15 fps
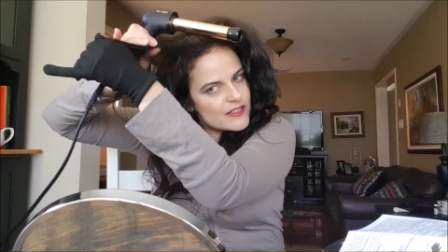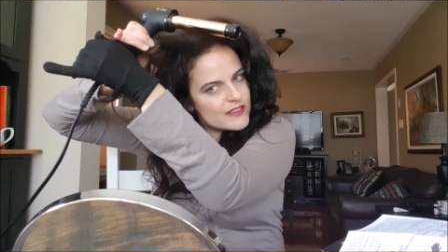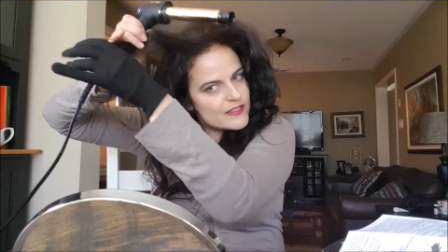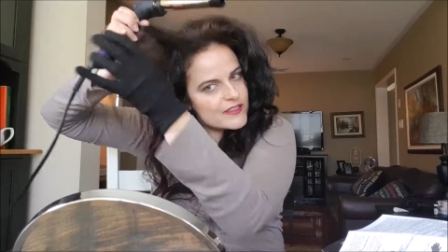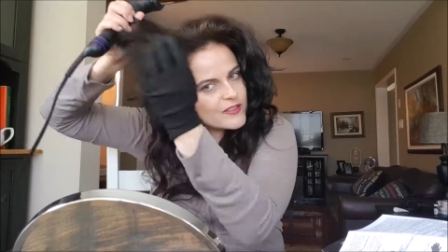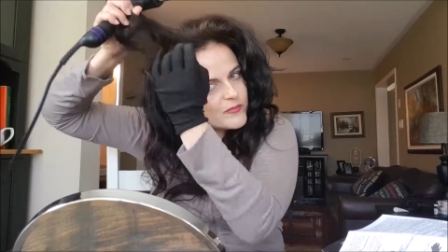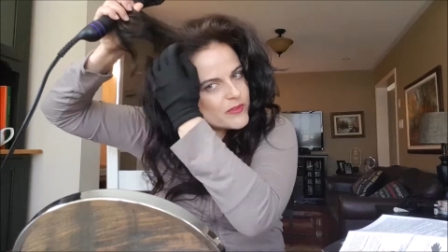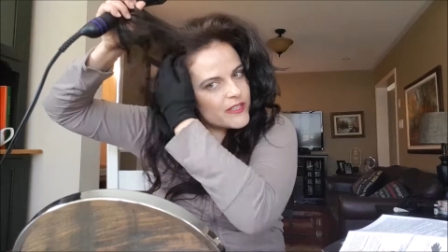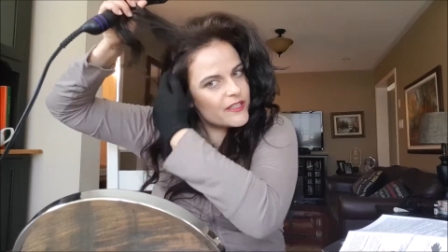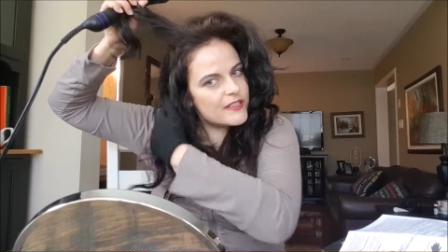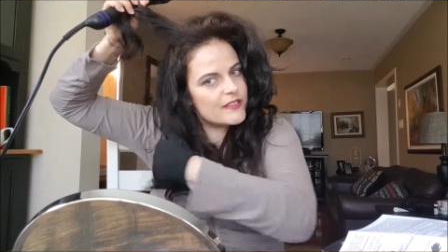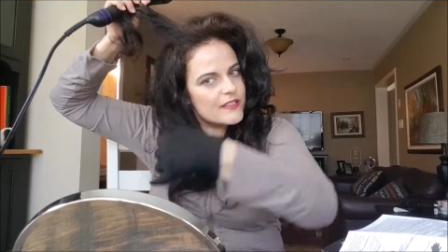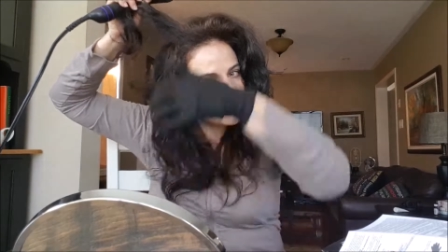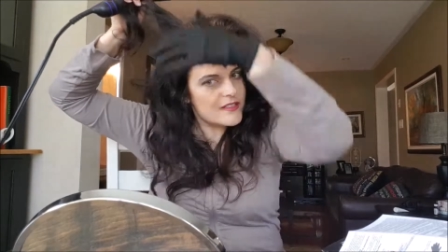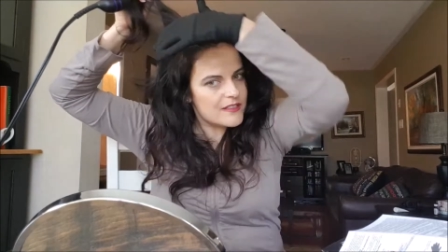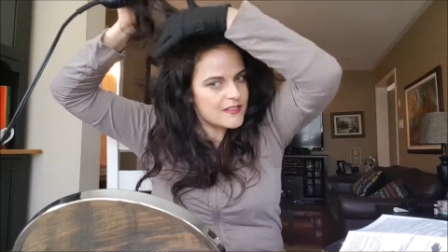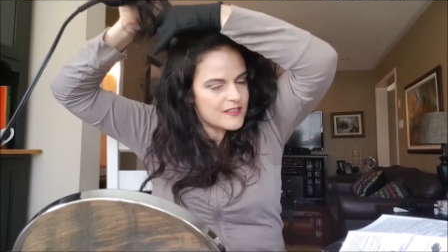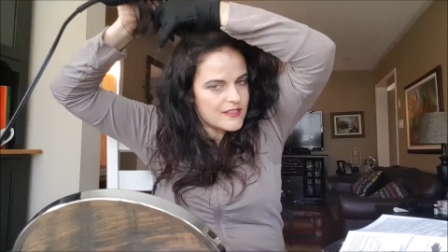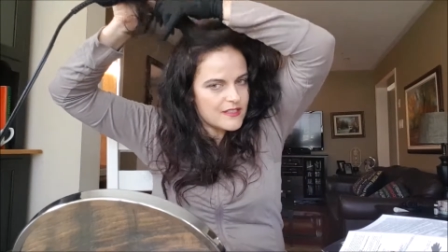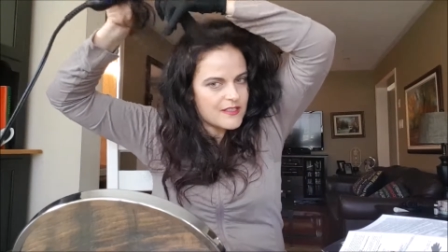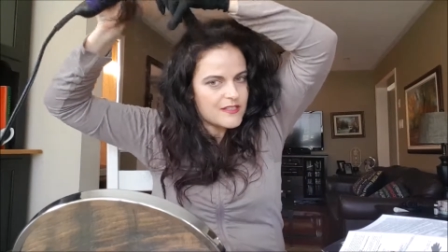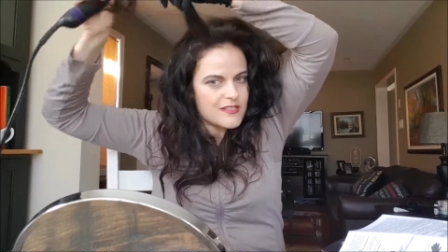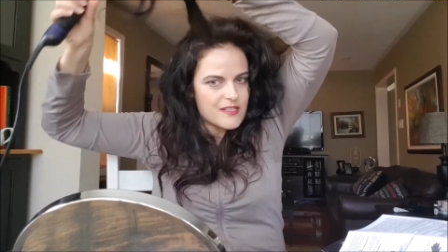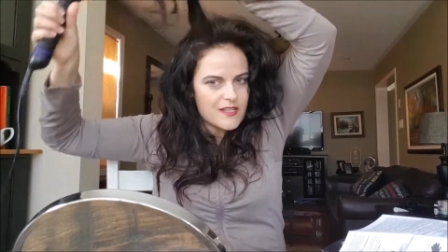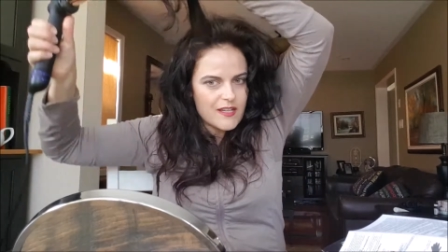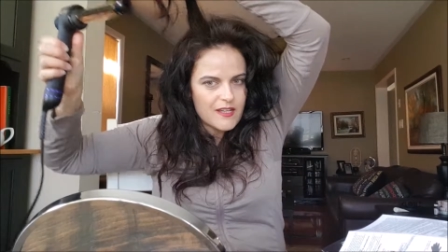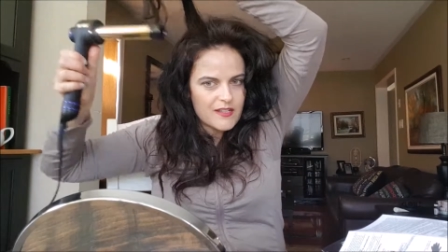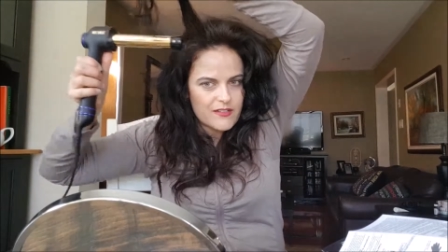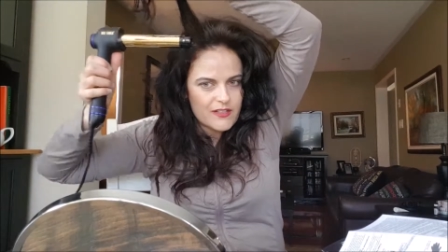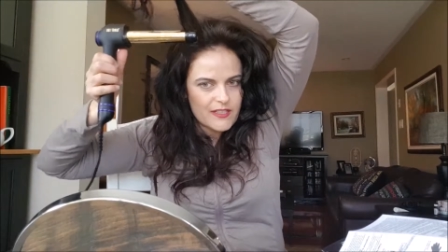a little bit
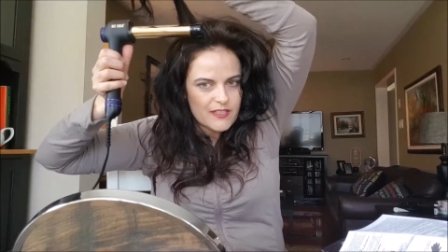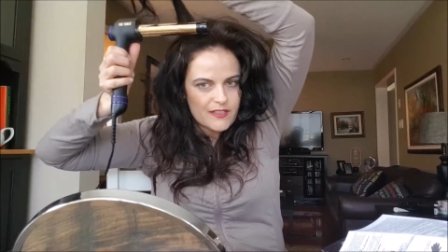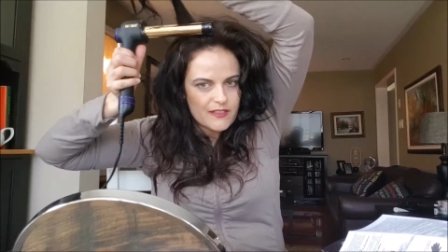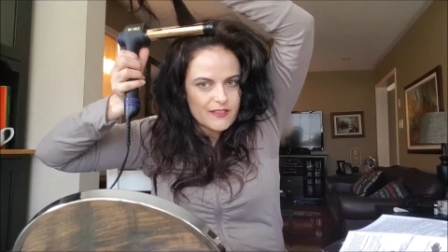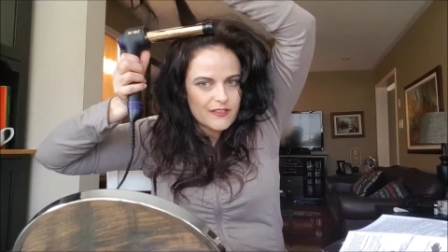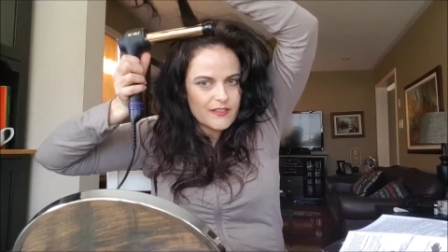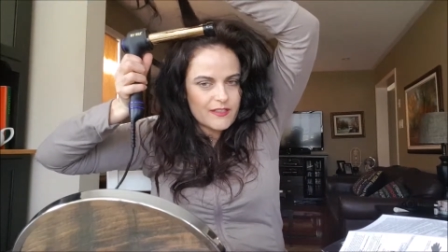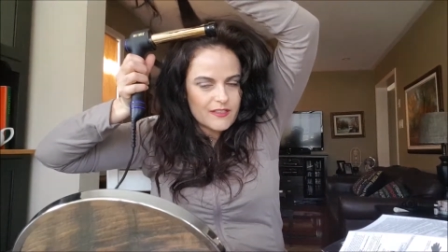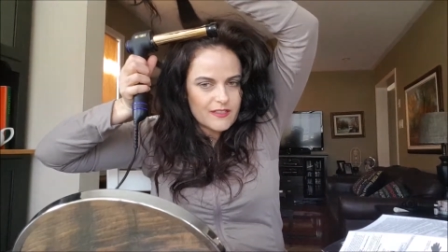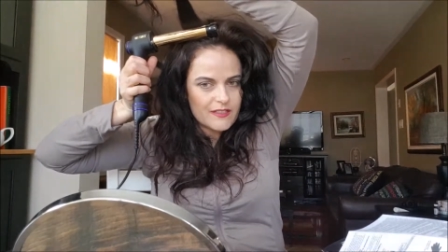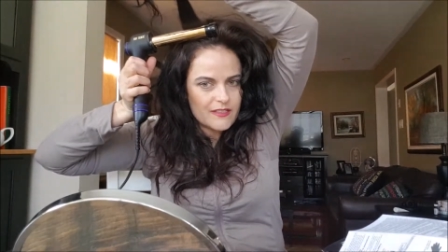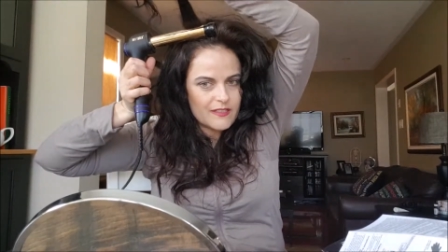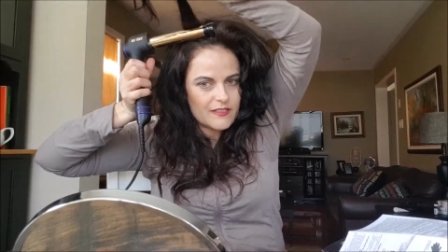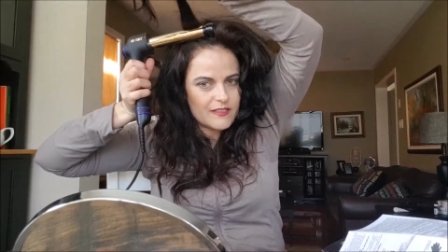tighter here